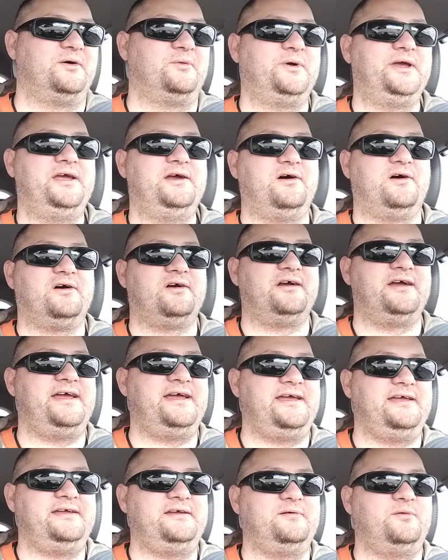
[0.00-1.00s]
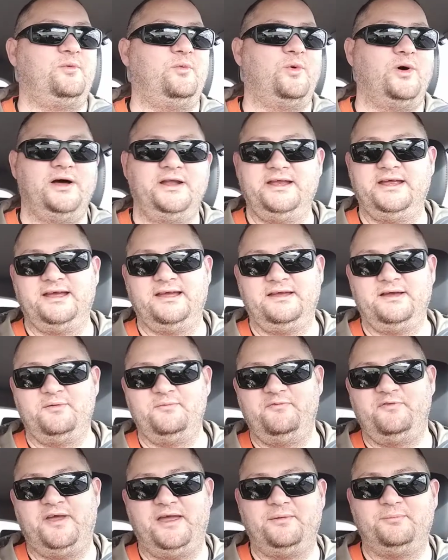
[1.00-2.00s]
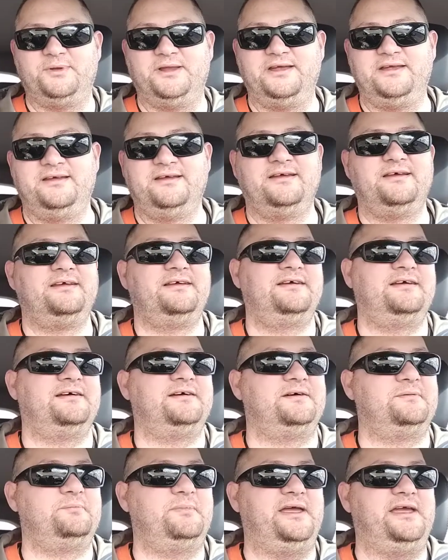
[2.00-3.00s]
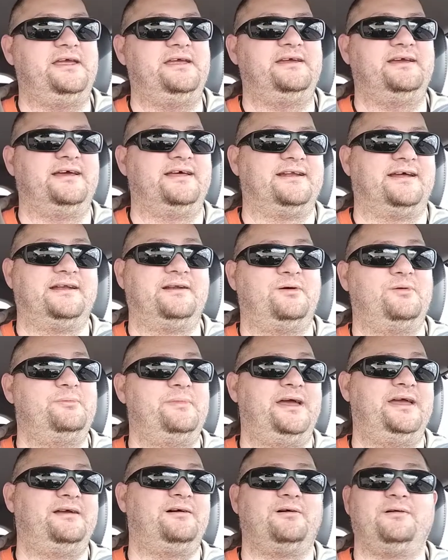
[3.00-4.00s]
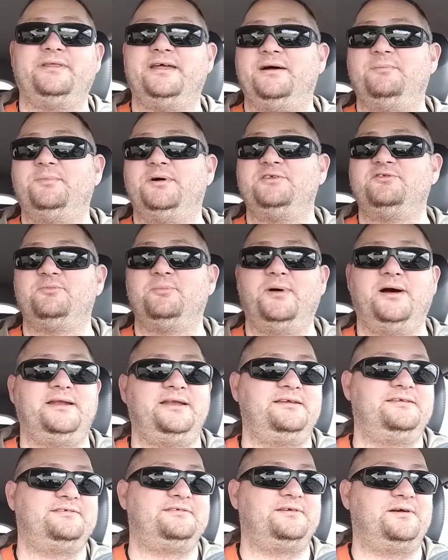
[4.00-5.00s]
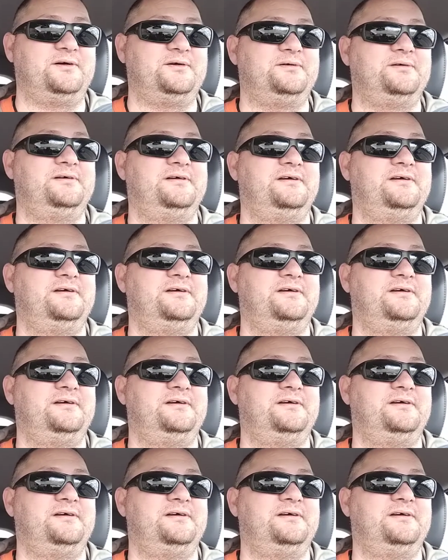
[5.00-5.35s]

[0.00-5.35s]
We are a one-income family, me, and I don't make all that much money. So,